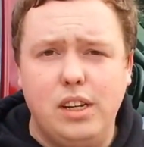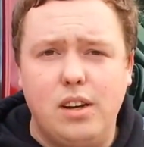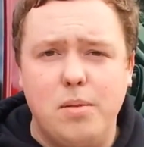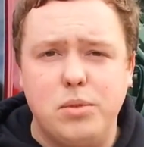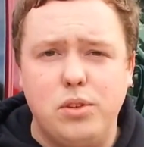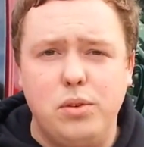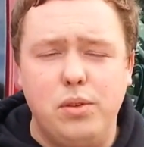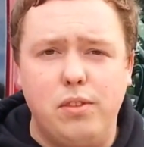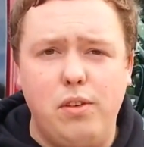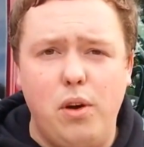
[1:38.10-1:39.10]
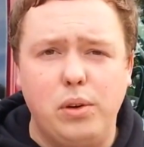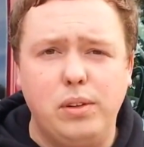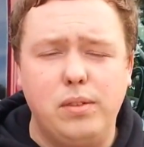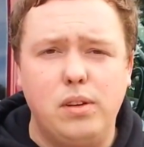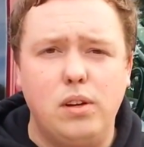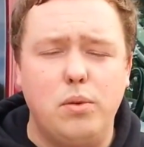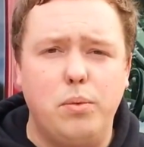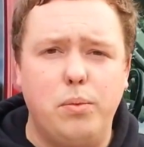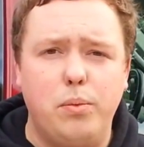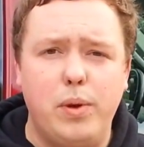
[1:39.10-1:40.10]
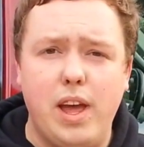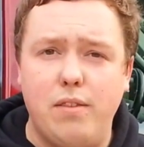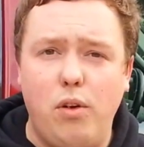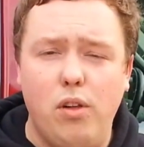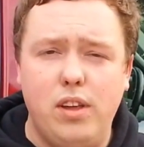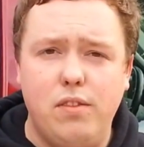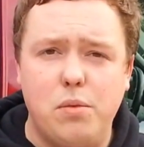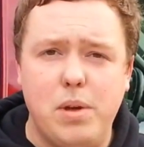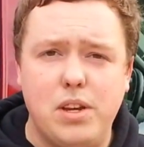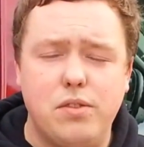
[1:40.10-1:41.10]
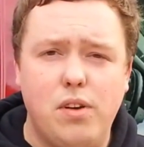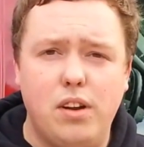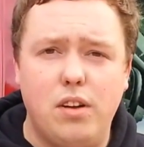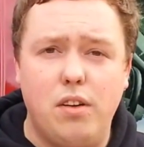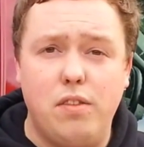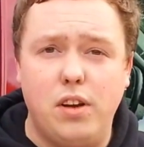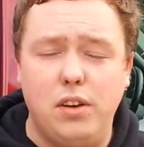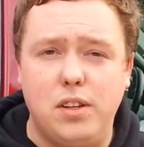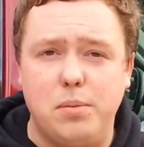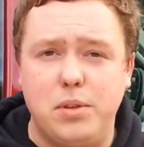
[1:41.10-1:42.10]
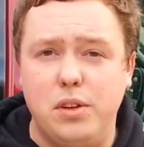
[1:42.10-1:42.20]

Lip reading: comes through the phone, we have all the information right at our fingertips.